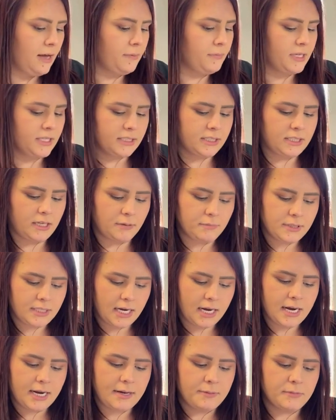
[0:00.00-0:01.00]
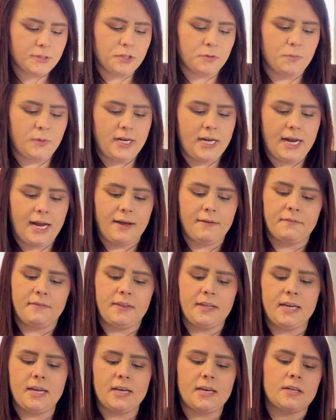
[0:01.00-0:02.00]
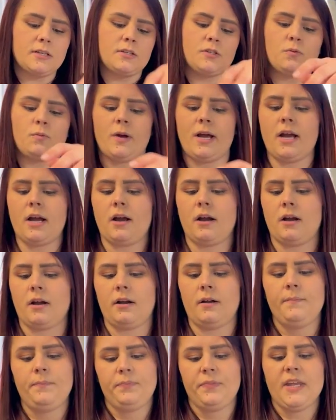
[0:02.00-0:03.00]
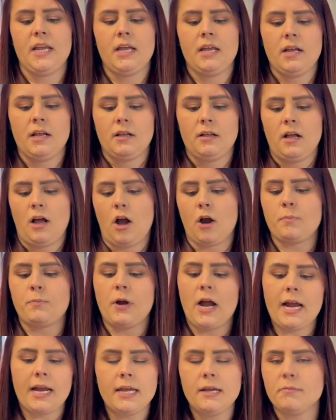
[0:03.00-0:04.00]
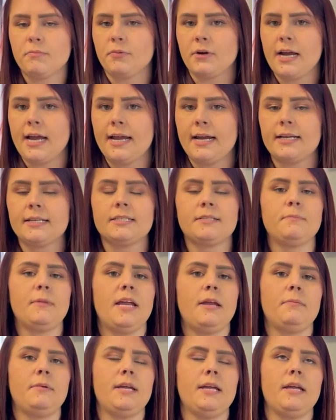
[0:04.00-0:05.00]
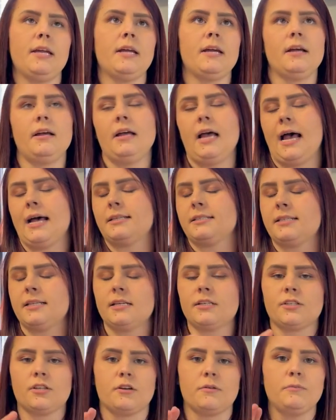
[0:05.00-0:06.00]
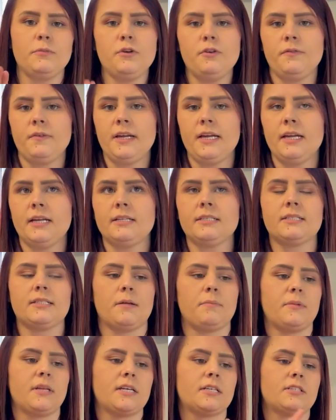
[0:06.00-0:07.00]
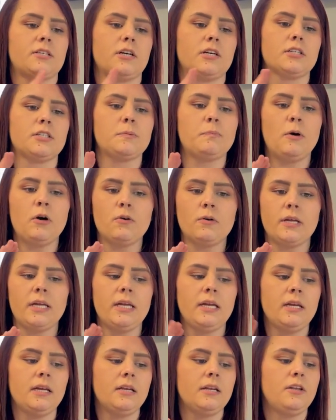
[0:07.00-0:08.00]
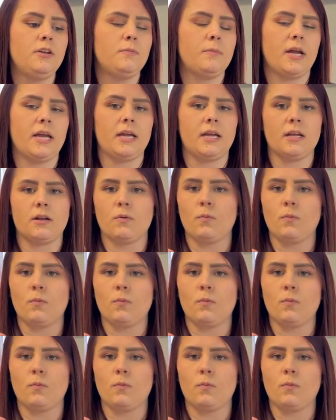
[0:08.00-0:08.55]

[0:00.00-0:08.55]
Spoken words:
Sometimes we have things where our bracket breaks, maybe as things are moving, something starts poking, you might get a